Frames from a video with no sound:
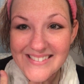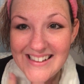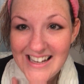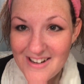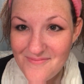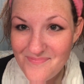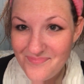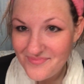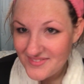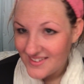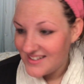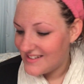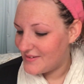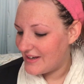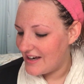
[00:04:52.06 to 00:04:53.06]
Yep,
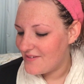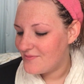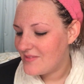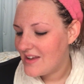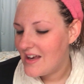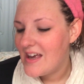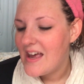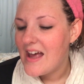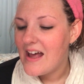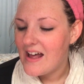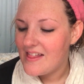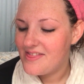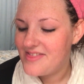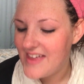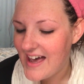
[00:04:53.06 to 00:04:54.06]
there we go.
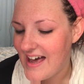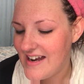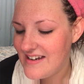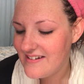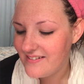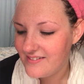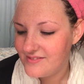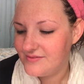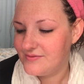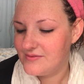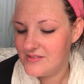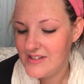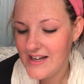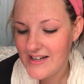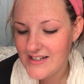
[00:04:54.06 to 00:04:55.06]
And then
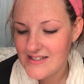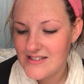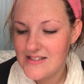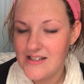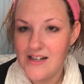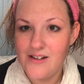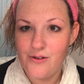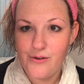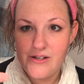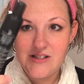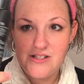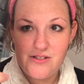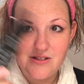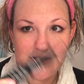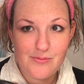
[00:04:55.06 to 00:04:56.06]
next I
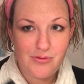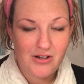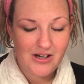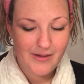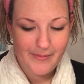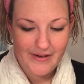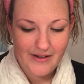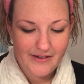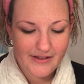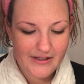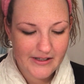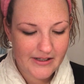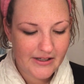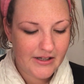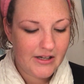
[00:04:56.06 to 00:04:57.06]
always use the primer
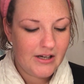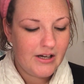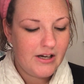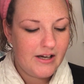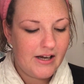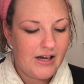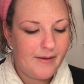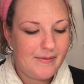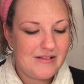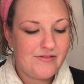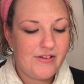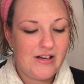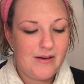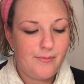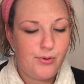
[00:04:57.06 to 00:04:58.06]
It's
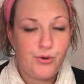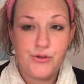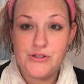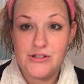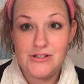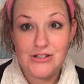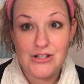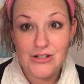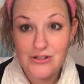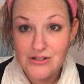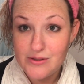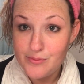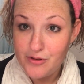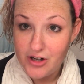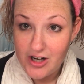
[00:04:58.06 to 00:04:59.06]
really important to
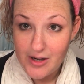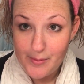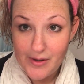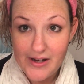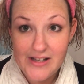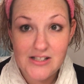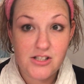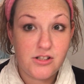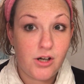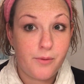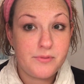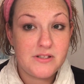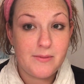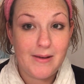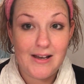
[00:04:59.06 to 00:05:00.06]
use a primer. It
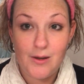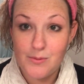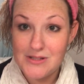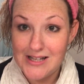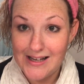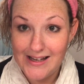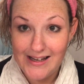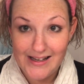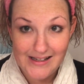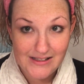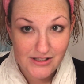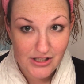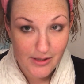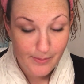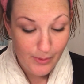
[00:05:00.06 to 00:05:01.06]
stops the makeup sinking
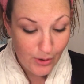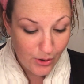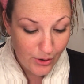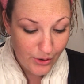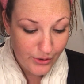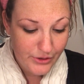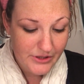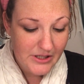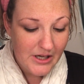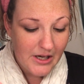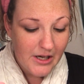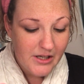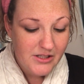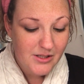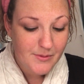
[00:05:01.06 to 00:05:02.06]
into your pores,
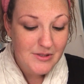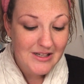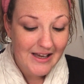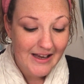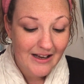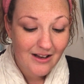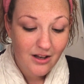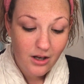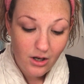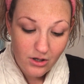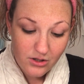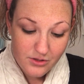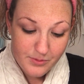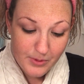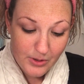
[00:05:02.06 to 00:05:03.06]
stops you getting
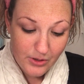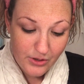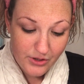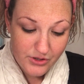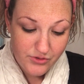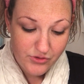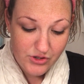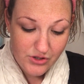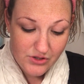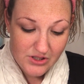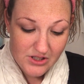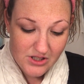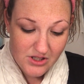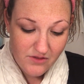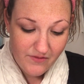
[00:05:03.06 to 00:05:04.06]
clogged pores,
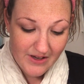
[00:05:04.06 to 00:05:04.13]
reduces the